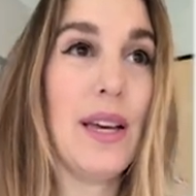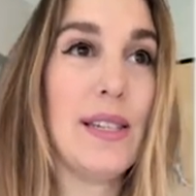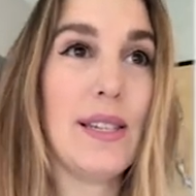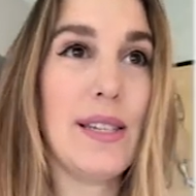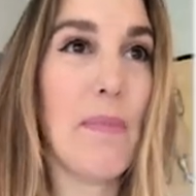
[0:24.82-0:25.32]

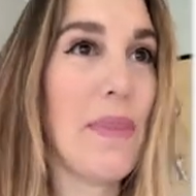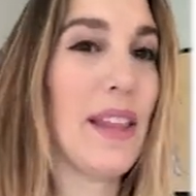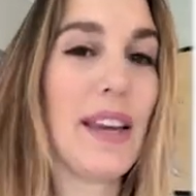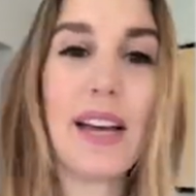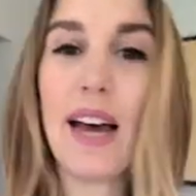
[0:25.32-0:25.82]
something
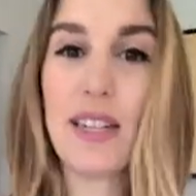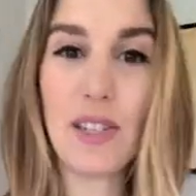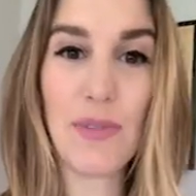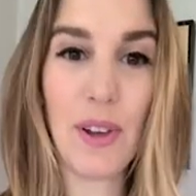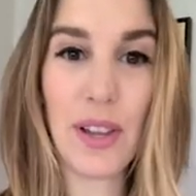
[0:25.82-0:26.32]
that I kind of
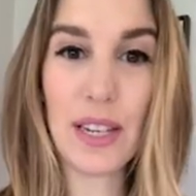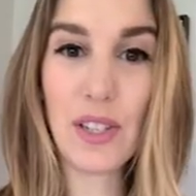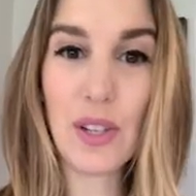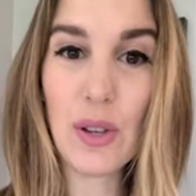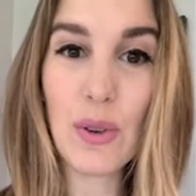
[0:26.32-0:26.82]
just fell
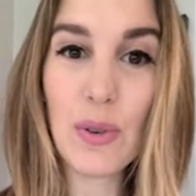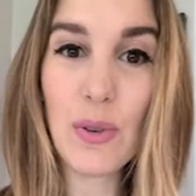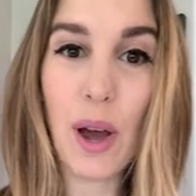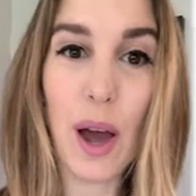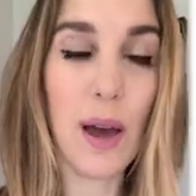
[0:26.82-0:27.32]
into.